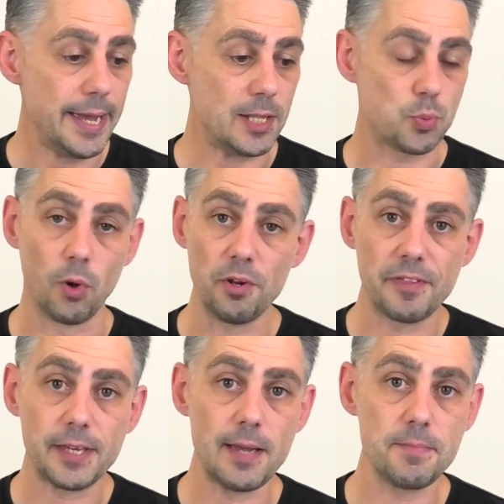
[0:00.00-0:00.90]
it's one of
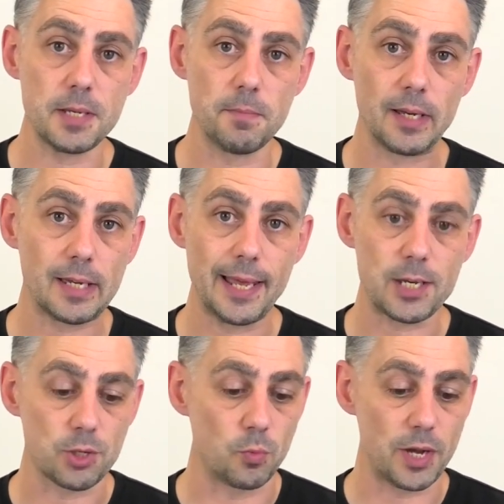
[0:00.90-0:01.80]
the games in my
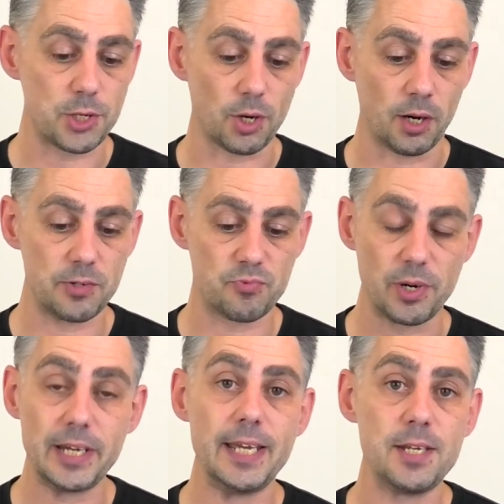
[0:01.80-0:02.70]
collection which I
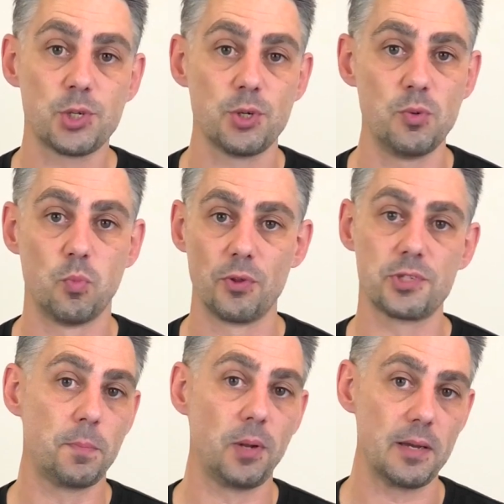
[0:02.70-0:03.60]
really do
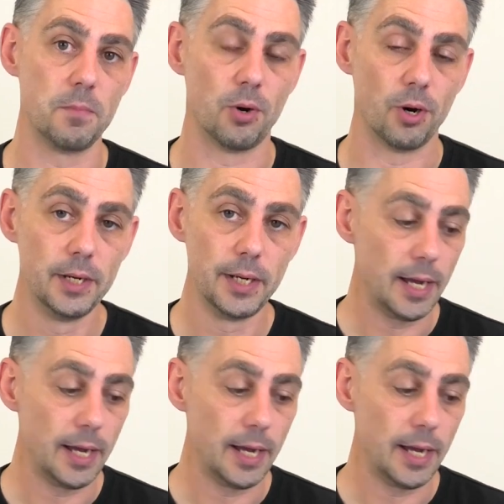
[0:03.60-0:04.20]
want to play more.